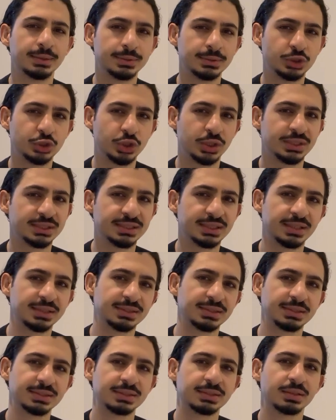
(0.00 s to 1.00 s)
chest
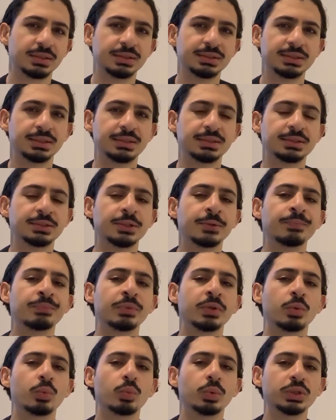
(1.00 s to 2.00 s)
exercises,
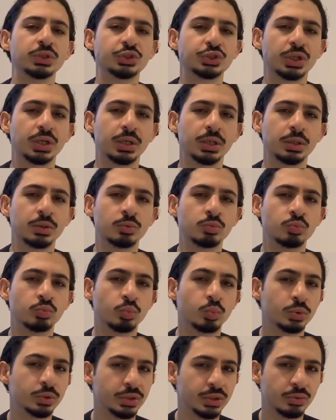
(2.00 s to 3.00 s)
which I
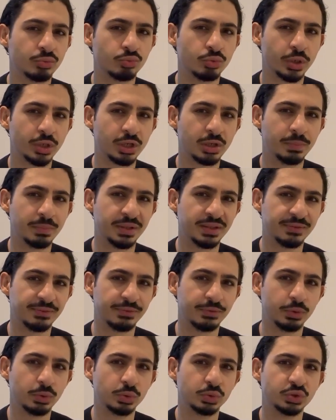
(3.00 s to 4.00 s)
wouldn't recommend
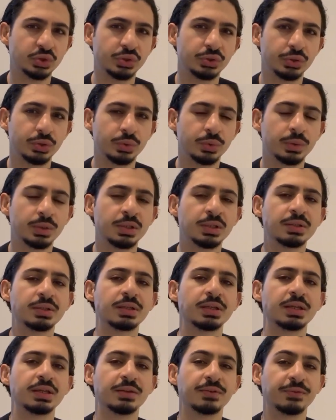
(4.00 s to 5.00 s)
for you to do
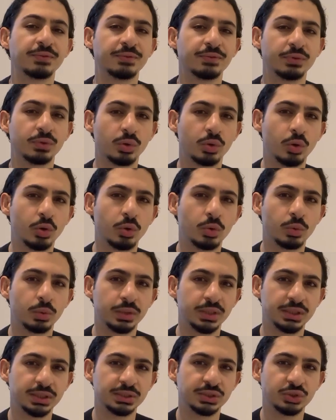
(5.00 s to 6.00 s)
if your goal
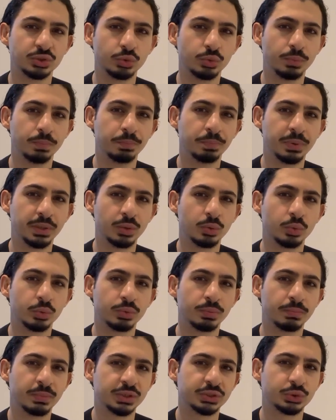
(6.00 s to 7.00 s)
is to
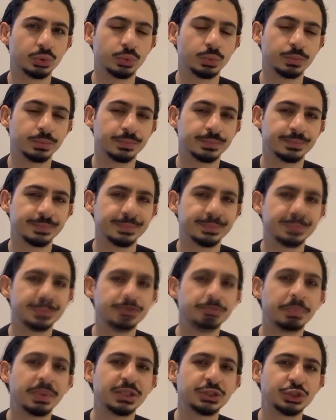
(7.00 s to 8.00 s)
build muscle,
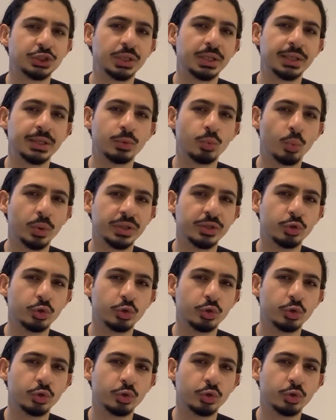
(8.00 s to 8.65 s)
especially when you